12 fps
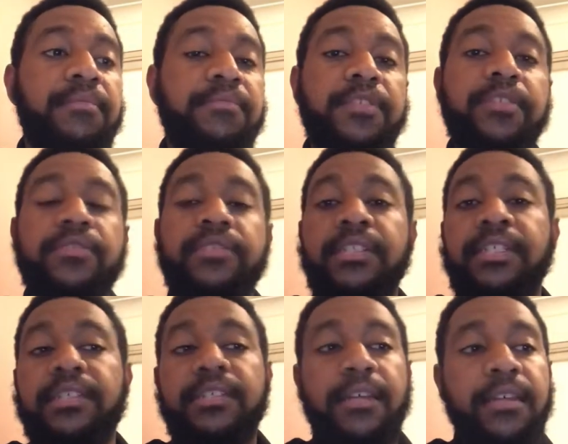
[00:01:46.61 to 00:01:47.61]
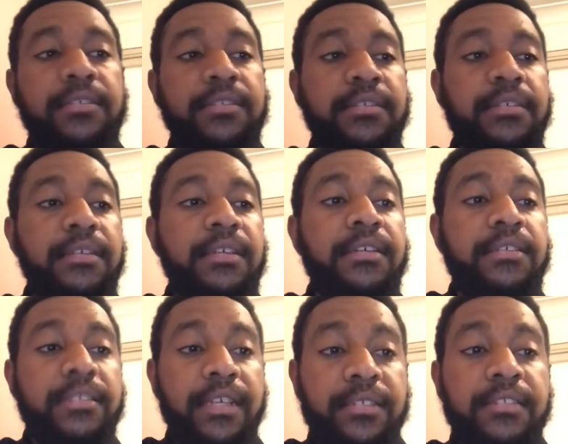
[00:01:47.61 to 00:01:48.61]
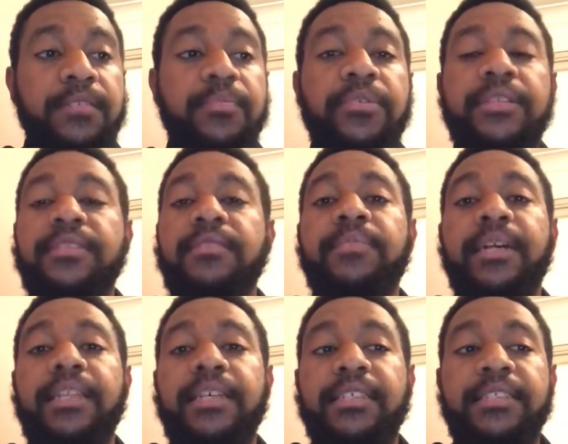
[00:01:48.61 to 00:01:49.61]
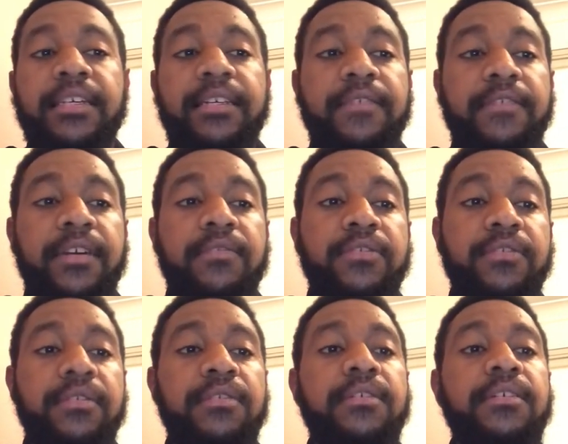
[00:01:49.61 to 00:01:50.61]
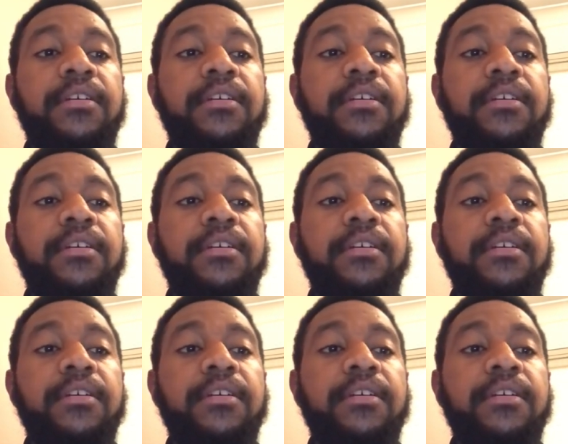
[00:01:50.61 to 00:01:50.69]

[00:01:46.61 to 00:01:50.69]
usually judges appointed by the executive council